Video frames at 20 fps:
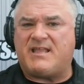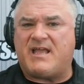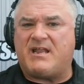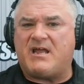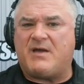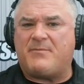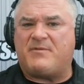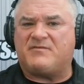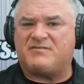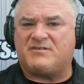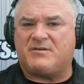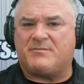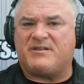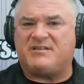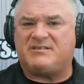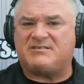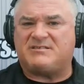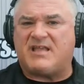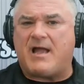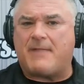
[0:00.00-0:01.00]
that up if
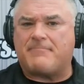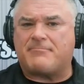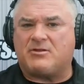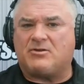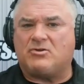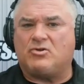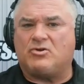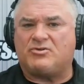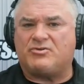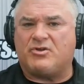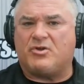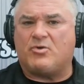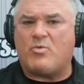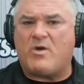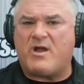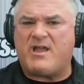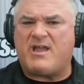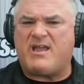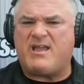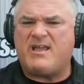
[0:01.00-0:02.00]
somebody stopped and looked their
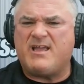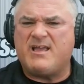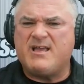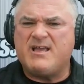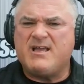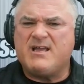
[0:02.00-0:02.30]
way